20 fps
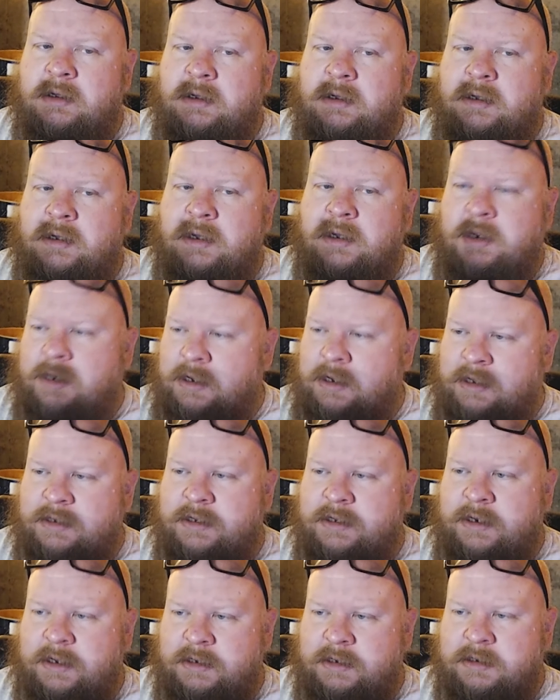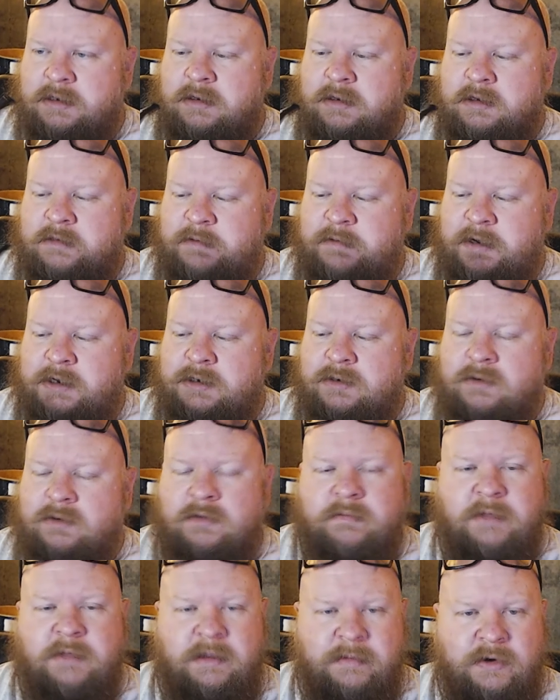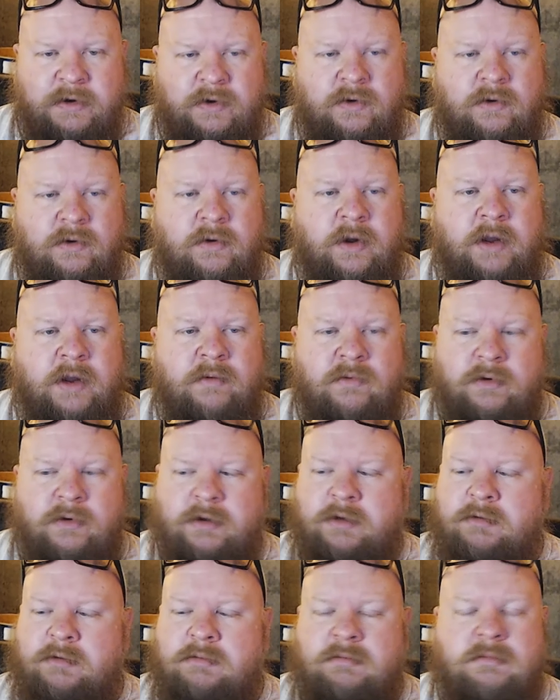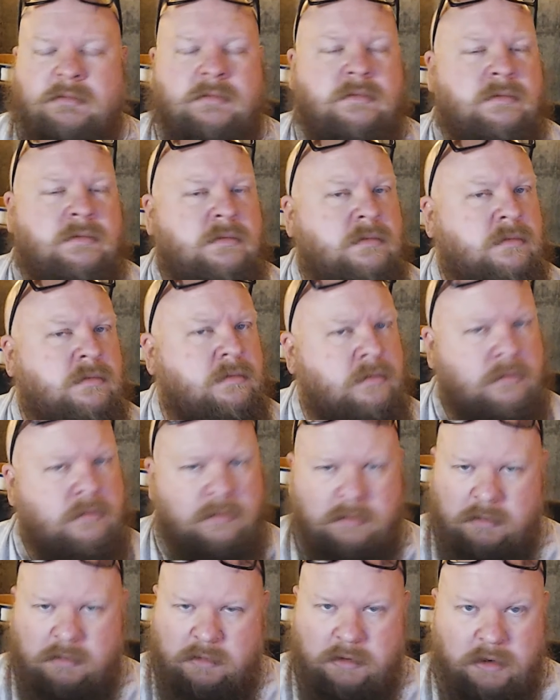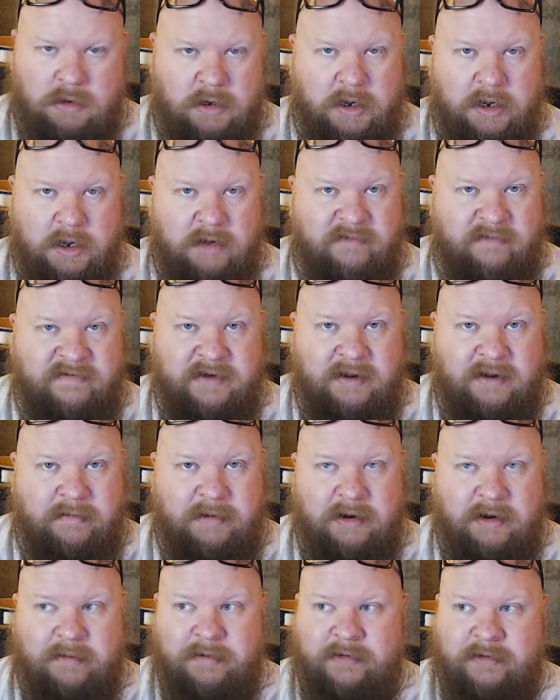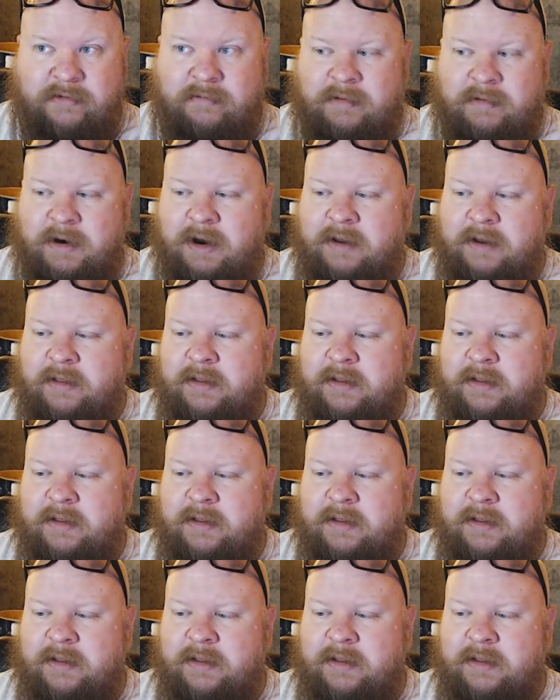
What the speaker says: because it is a little special. The Mimmo grade 1, you're not going to find a better piece of briar than